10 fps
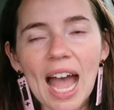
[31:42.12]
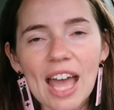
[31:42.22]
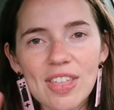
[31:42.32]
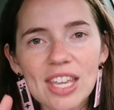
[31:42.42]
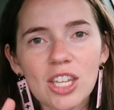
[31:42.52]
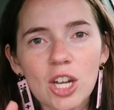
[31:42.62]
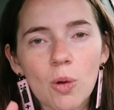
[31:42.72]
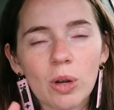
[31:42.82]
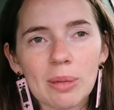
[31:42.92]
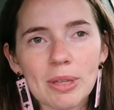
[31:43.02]
I think, you
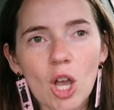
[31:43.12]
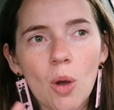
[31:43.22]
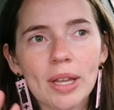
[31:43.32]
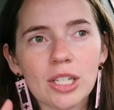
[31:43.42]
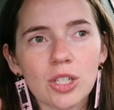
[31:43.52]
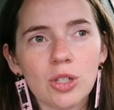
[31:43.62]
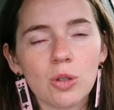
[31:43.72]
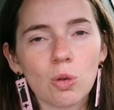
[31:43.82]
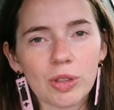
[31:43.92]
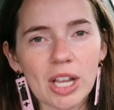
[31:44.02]
know, we're gonna be going
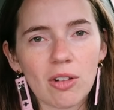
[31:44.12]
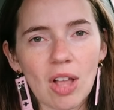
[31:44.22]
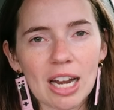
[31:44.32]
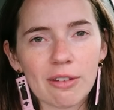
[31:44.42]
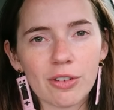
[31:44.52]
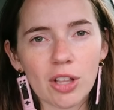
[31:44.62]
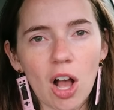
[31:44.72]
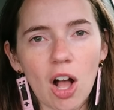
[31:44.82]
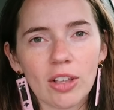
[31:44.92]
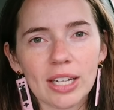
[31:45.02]
to North Carolina for the
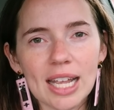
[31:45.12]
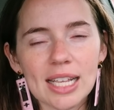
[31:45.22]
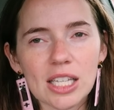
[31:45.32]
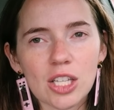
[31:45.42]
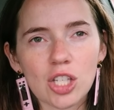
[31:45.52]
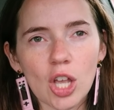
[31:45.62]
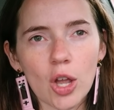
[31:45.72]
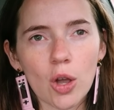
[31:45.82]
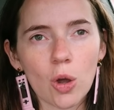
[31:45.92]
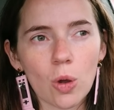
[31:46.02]
holidays.
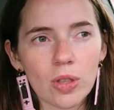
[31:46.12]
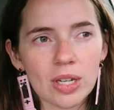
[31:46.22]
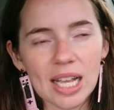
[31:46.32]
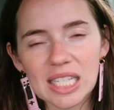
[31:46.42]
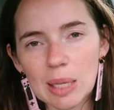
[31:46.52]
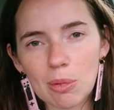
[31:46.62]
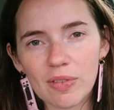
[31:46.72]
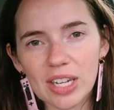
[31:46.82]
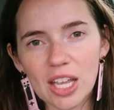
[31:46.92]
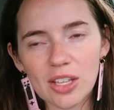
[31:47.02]
So the next couple
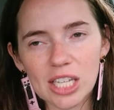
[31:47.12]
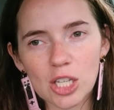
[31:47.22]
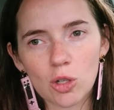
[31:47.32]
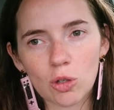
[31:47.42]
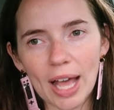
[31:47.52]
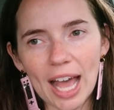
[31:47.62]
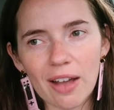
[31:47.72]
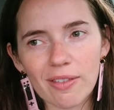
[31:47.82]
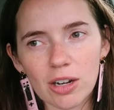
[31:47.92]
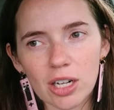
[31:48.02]
of videos that you'll
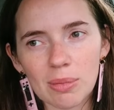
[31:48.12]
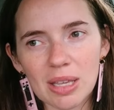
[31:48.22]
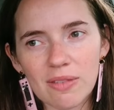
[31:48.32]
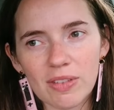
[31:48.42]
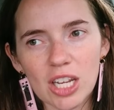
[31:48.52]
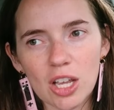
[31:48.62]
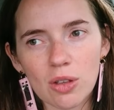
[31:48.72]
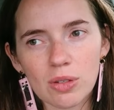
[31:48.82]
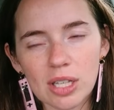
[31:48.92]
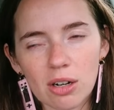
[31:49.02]
have are gonna be
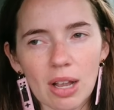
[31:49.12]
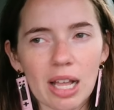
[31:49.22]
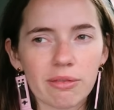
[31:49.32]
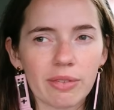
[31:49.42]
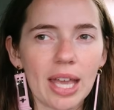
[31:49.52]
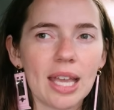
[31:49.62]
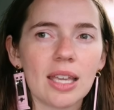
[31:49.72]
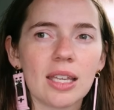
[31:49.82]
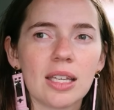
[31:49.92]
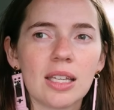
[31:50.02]
videos that are kind of like
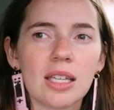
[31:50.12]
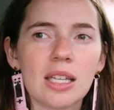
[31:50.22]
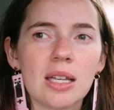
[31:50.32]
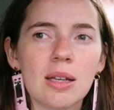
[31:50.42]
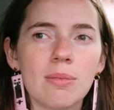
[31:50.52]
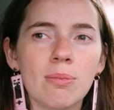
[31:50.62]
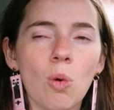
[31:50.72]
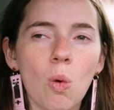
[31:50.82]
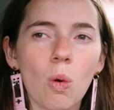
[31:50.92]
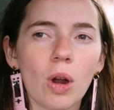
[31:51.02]

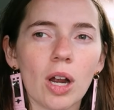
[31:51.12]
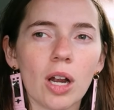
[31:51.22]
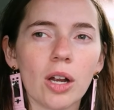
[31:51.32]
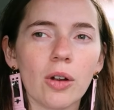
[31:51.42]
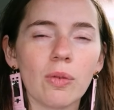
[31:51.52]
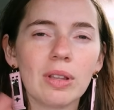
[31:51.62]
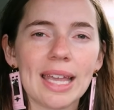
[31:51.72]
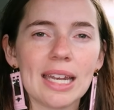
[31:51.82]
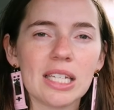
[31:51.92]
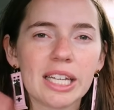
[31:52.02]
more
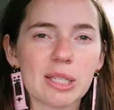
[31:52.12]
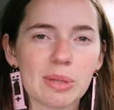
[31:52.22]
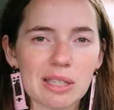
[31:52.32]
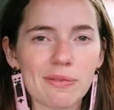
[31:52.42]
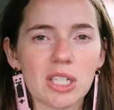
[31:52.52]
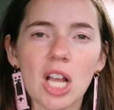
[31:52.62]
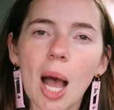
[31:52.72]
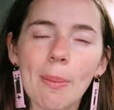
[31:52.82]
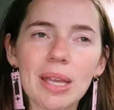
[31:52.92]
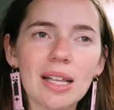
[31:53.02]
related to like a specific
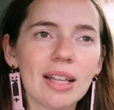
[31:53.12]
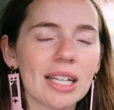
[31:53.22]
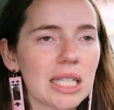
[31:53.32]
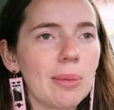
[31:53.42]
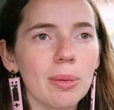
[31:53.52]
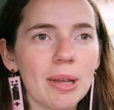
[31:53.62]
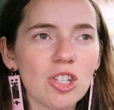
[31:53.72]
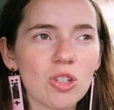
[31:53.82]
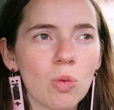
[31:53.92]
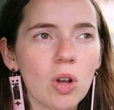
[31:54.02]
topic, like a
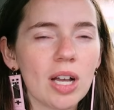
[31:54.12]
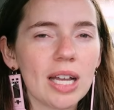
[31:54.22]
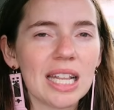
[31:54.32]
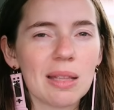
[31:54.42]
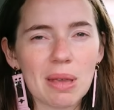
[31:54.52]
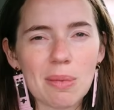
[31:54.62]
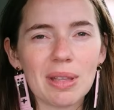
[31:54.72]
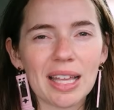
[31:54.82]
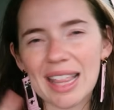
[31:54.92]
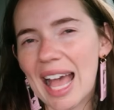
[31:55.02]
sublimation one, and then
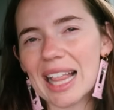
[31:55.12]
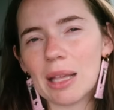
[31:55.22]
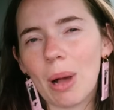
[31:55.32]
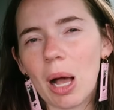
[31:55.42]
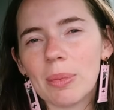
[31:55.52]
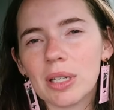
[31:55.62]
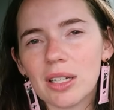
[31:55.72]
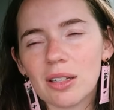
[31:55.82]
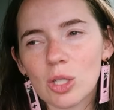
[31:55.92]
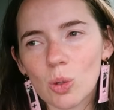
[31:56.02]
maybe like the
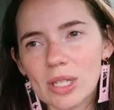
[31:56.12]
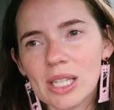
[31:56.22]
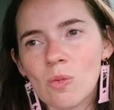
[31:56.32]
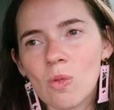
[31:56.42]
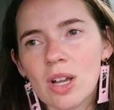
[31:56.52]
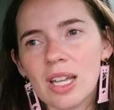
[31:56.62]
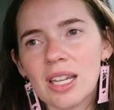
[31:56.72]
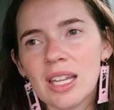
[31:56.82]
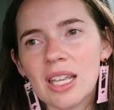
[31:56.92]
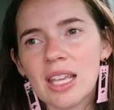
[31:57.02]
Alibaba sourcing one.